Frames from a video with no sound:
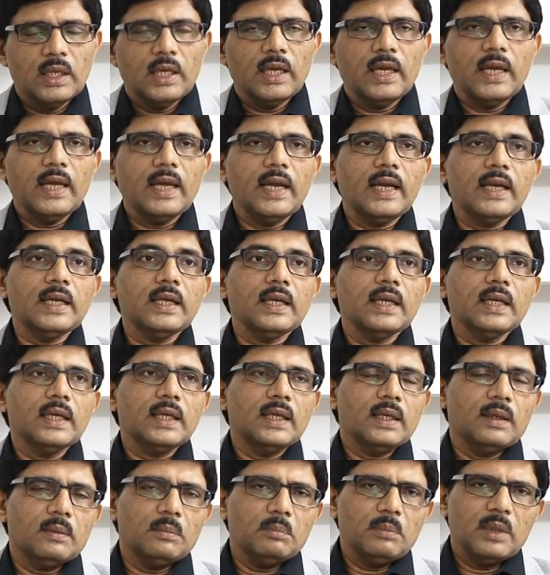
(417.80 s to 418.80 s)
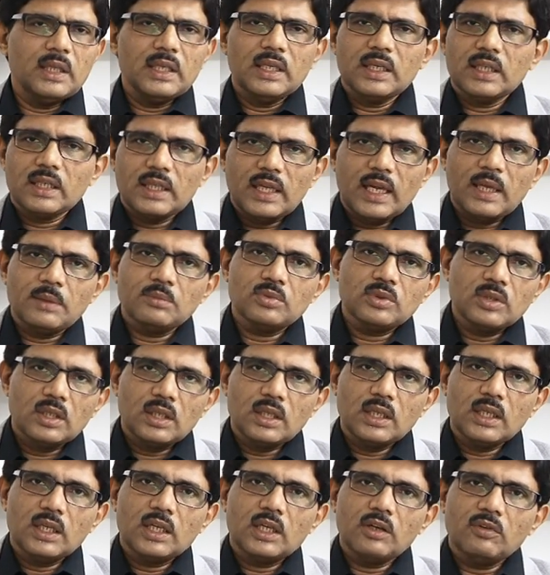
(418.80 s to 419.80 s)
and many times the
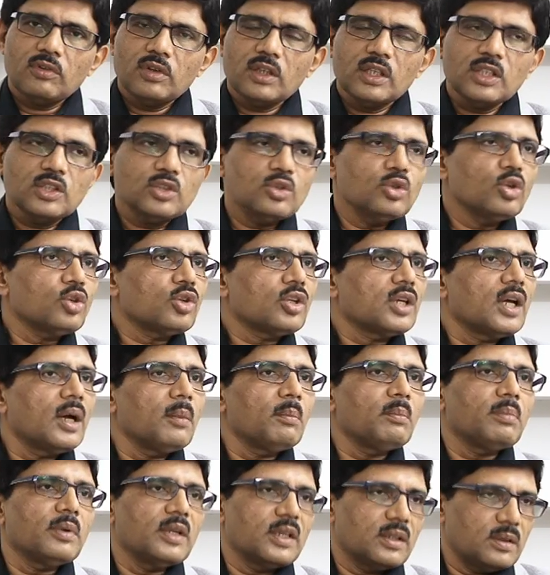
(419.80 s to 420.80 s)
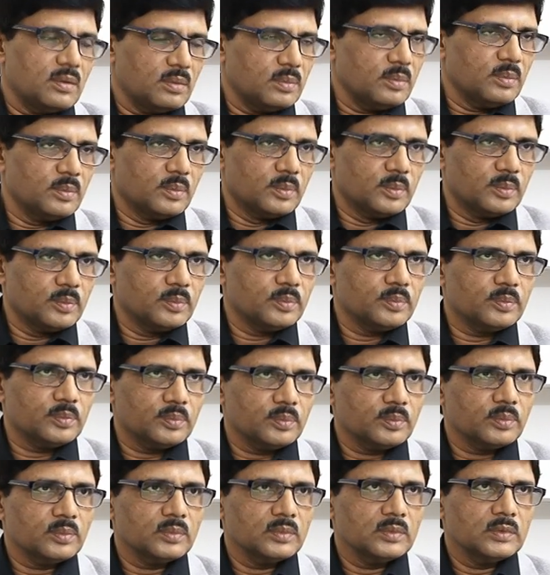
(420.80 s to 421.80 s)
recovery is not complete.
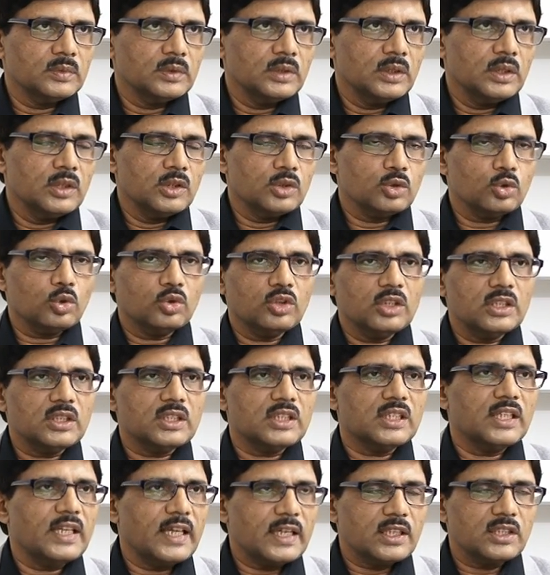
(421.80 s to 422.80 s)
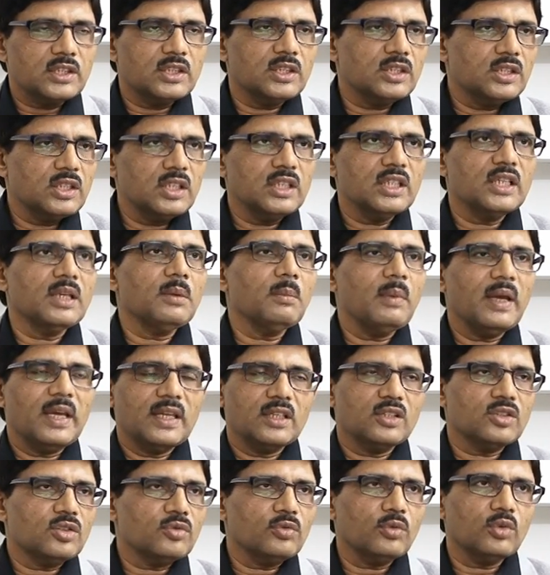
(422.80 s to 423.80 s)
So this laxity
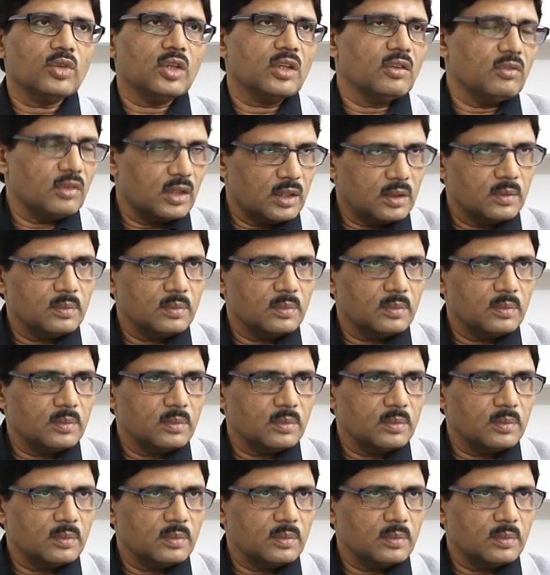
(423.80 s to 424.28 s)
remains forever.